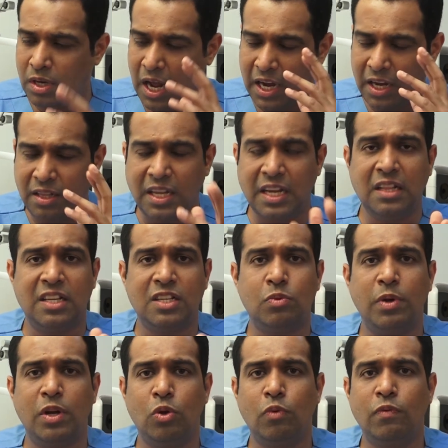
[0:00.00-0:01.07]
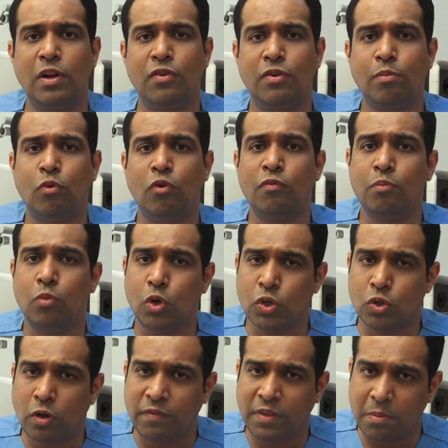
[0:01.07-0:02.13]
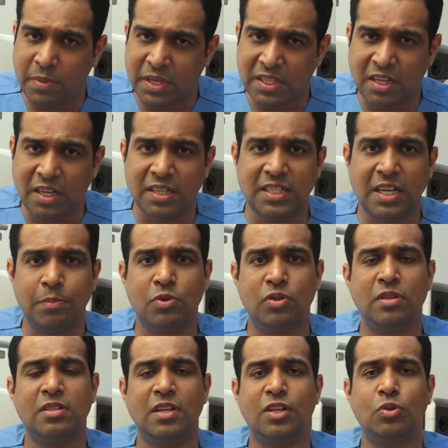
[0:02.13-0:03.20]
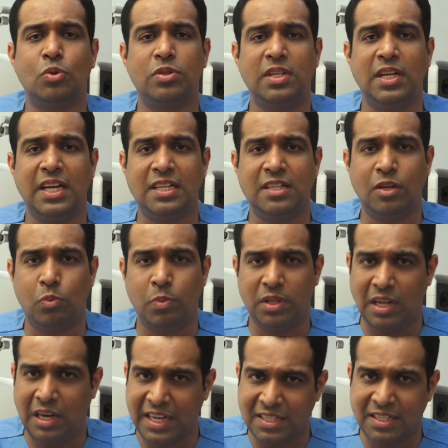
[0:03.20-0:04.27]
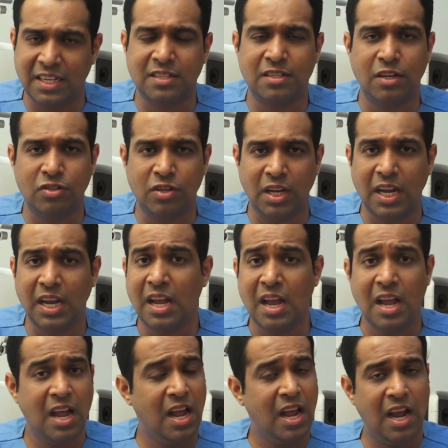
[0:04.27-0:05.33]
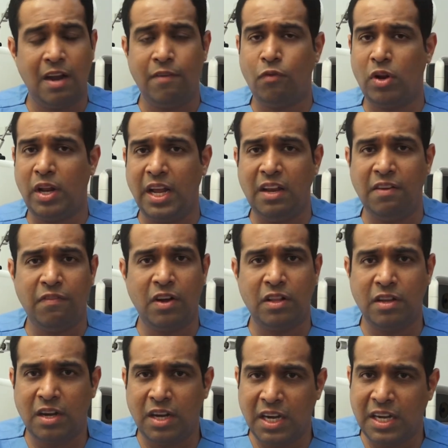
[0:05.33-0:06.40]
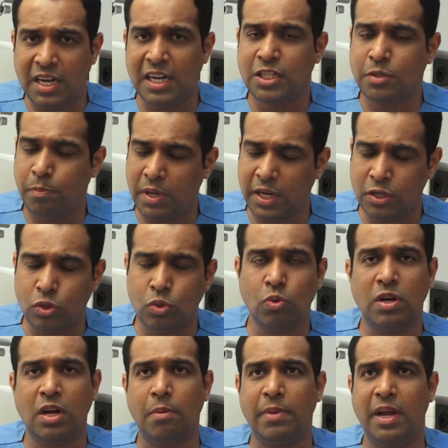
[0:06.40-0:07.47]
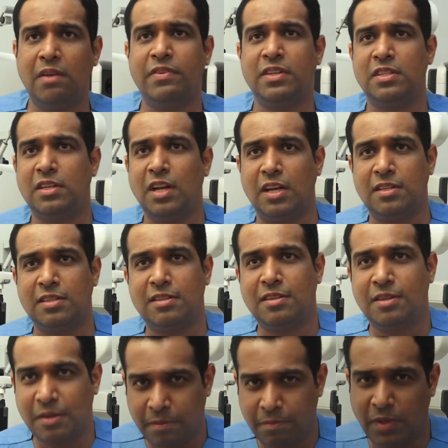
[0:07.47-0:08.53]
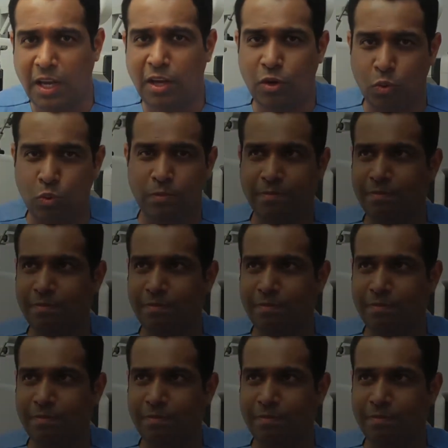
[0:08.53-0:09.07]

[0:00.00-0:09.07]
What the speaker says: I think this video will remove most of the misconceptions associated with the LASIK surgery. And for any further details, please do come and visit us. Thank you.